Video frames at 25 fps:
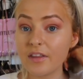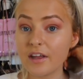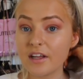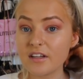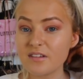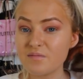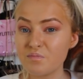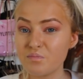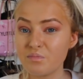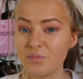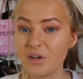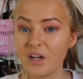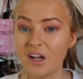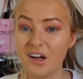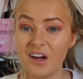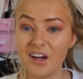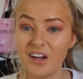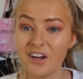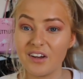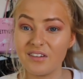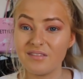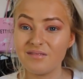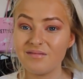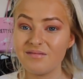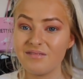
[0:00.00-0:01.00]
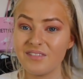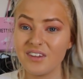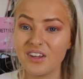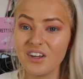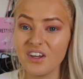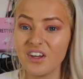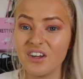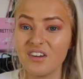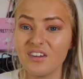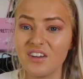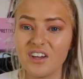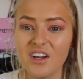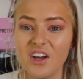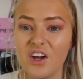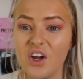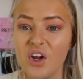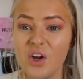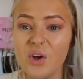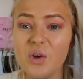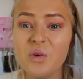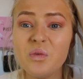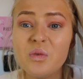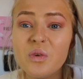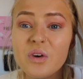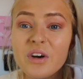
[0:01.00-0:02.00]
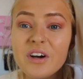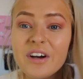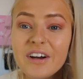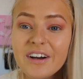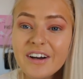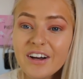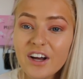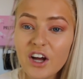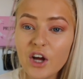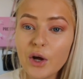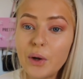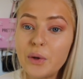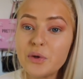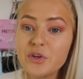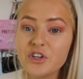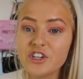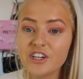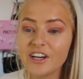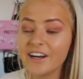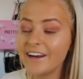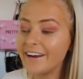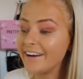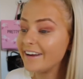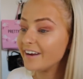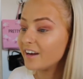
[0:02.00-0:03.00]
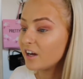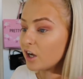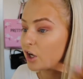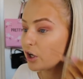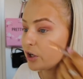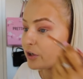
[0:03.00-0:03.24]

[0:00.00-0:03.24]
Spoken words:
They'd be like, who? Who's she?